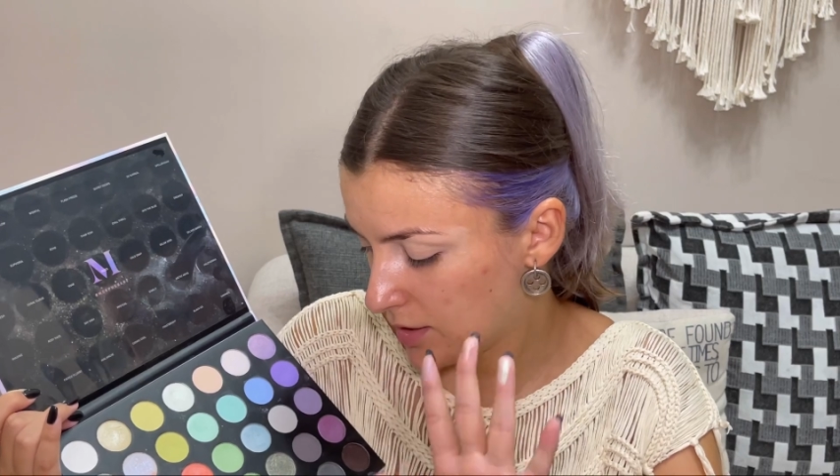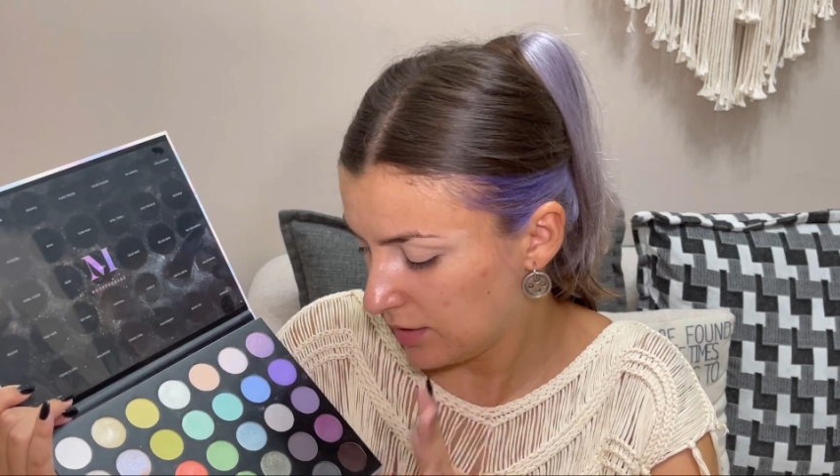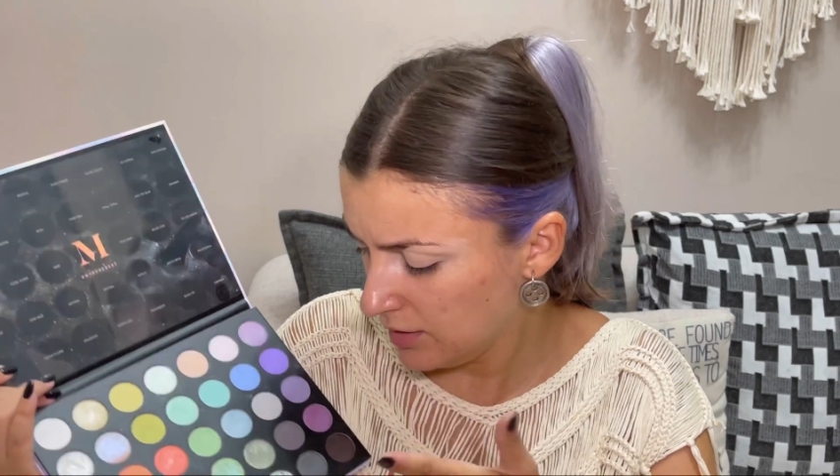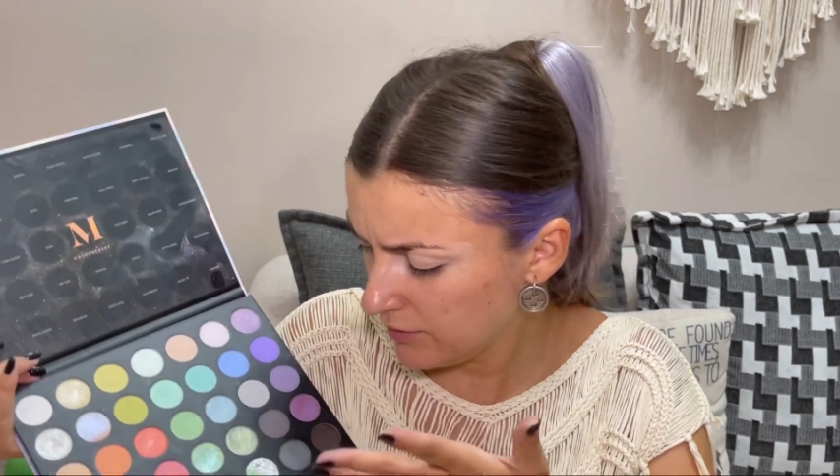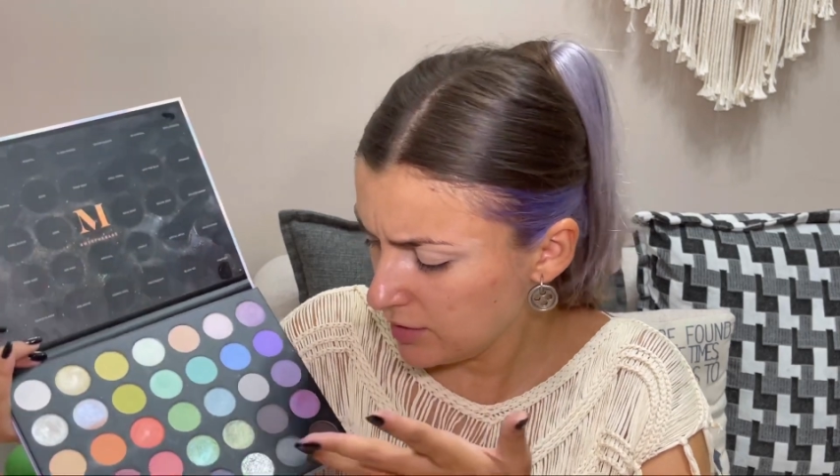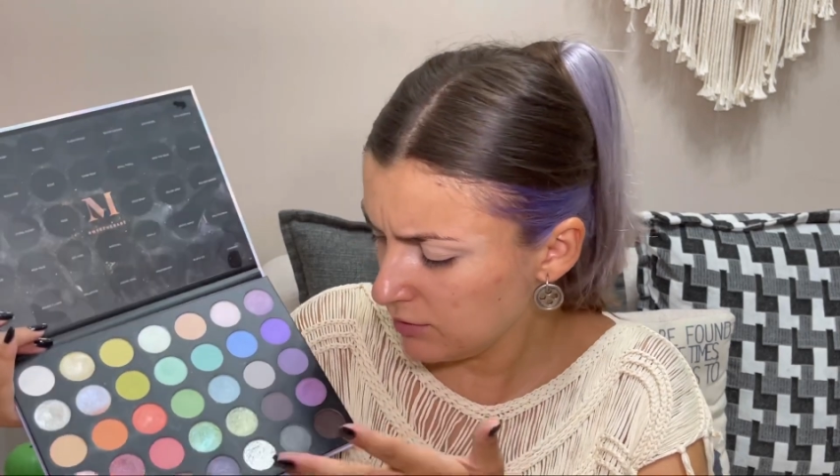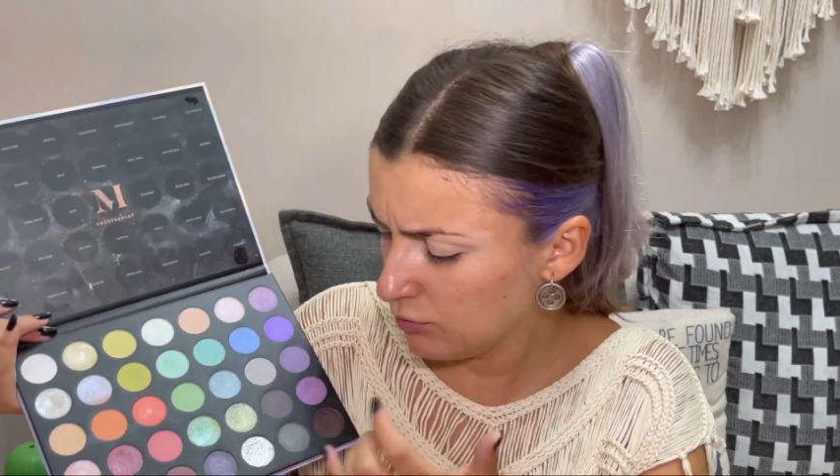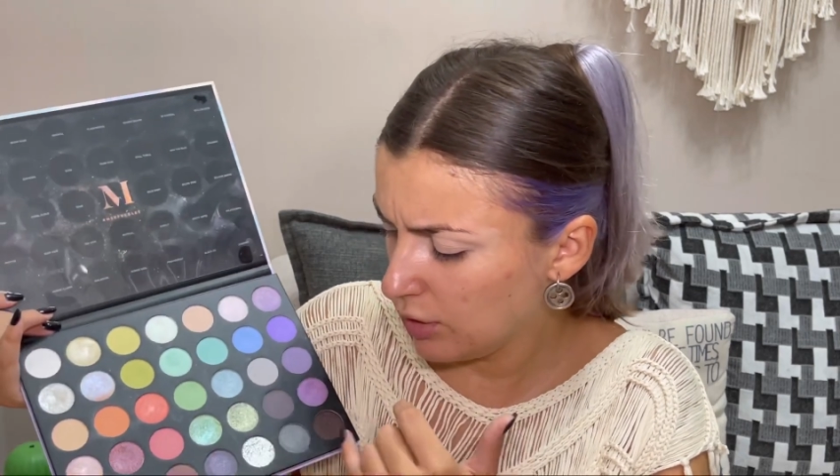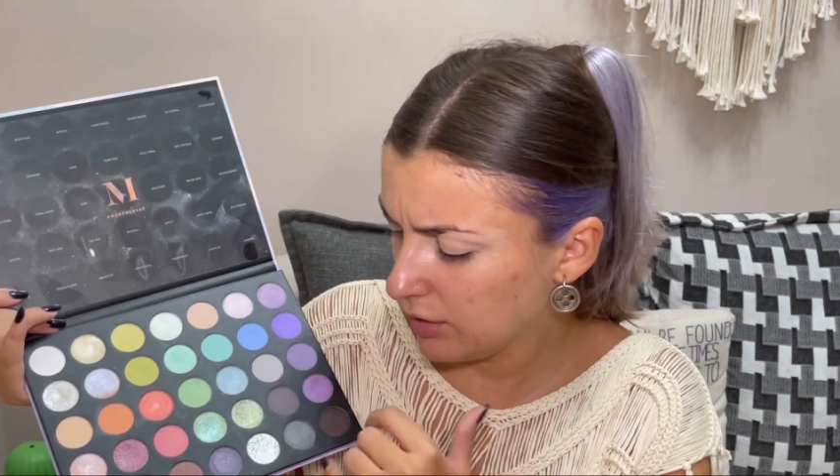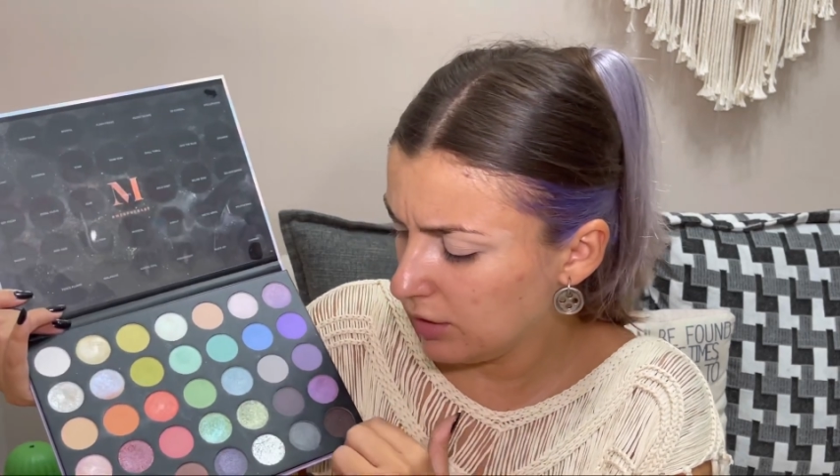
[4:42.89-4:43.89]
even
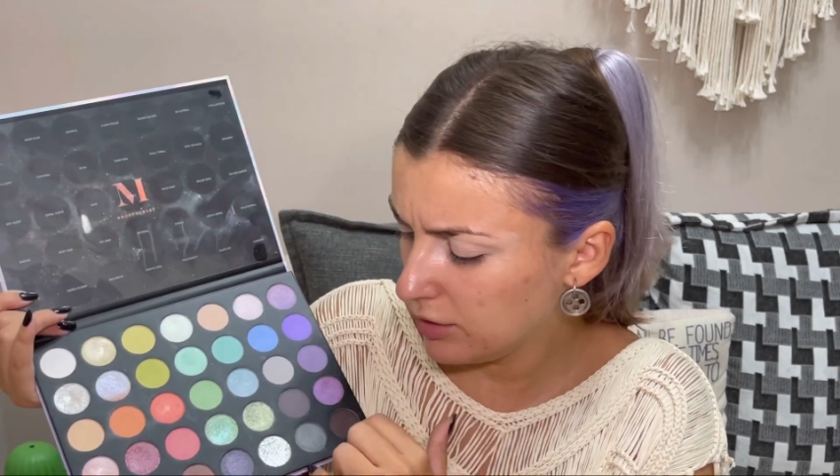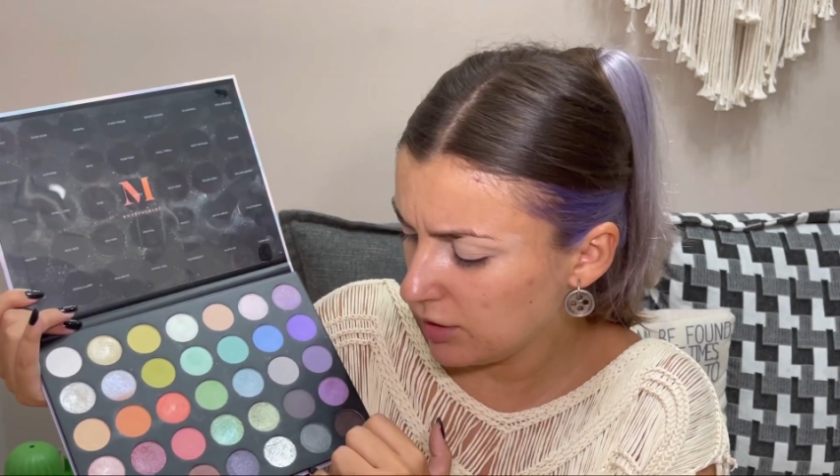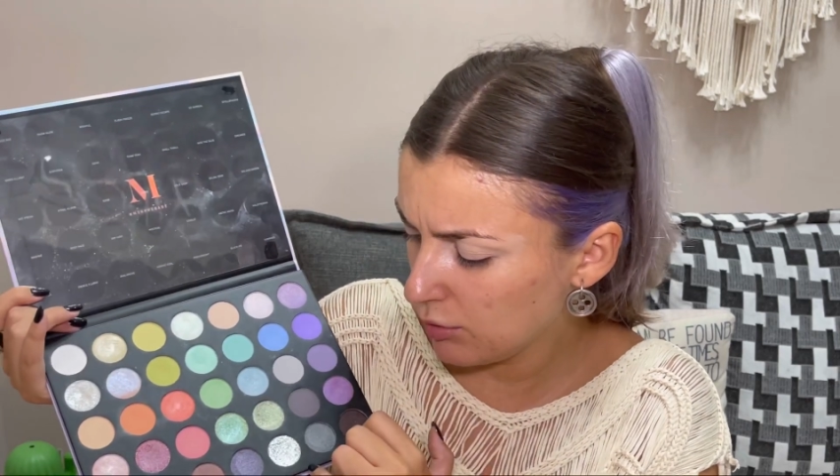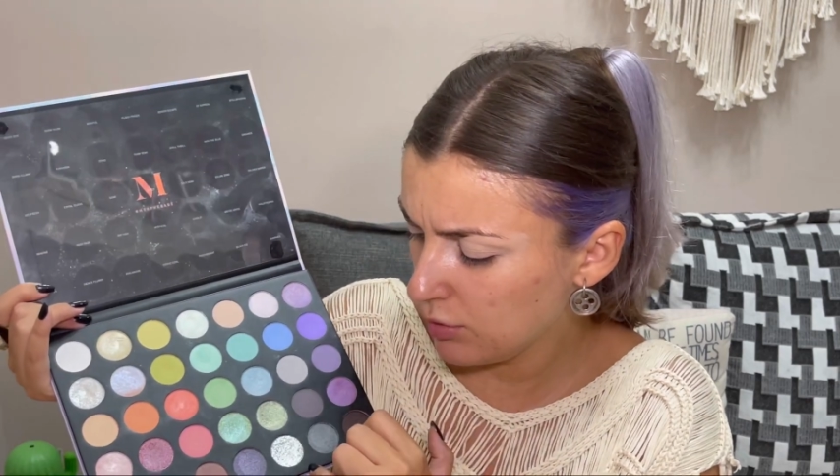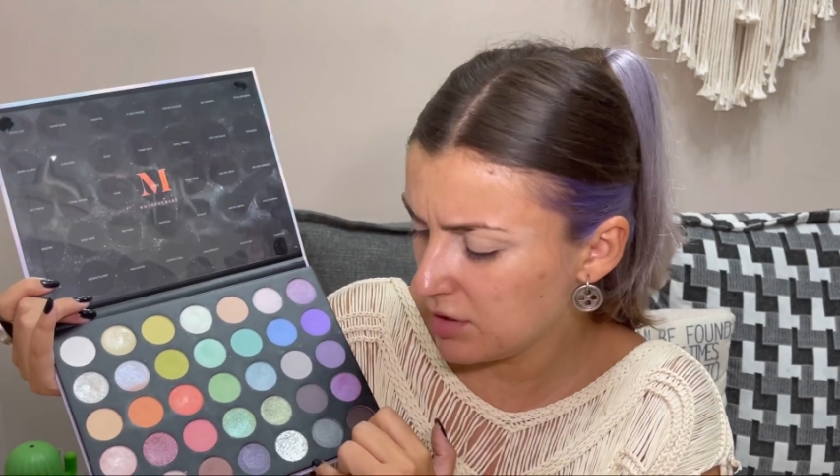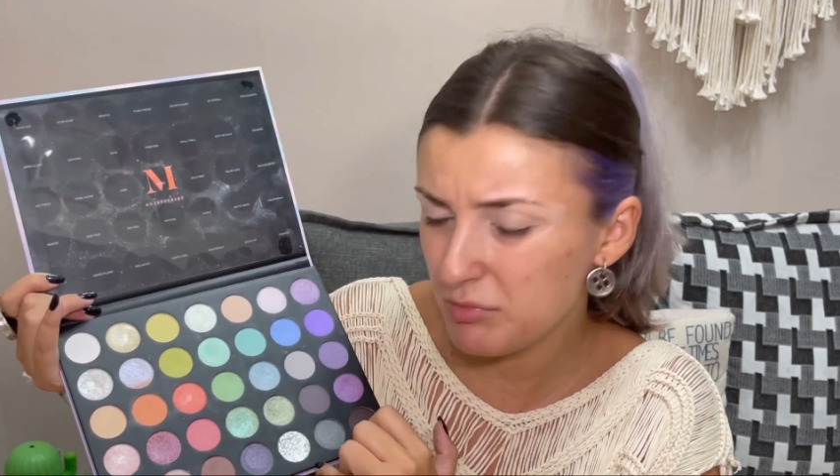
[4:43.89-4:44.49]
one glitter one,